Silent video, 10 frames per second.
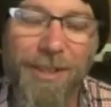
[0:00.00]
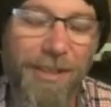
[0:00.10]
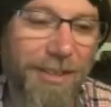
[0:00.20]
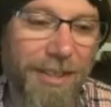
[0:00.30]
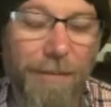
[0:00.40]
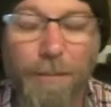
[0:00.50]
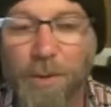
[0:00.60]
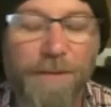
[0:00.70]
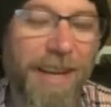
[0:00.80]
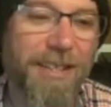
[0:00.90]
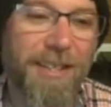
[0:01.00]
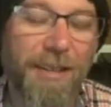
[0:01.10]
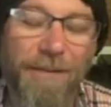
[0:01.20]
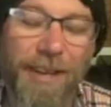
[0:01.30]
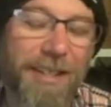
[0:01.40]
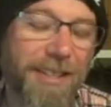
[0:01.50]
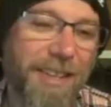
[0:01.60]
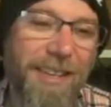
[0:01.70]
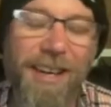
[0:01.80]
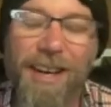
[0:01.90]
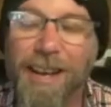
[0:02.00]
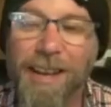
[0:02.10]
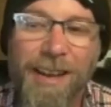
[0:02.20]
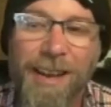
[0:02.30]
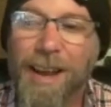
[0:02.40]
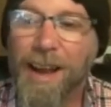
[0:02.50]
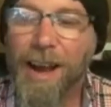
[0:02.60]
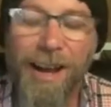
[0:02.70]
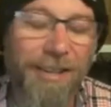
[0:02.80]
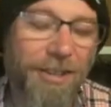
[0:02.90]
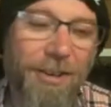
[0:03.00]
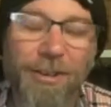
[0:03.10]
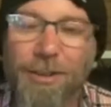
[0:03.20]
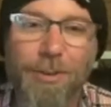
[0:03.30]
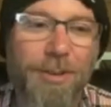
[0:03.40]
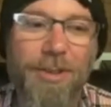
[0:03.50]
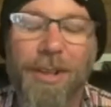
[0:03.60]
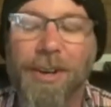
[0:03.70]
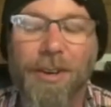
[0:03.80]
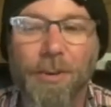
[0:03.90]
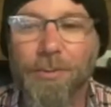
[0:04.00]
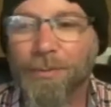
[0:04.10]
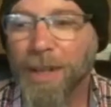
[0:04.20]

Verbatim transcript: You know, didn't move fast enough, forgot to ki-eye, uh, turned too slow.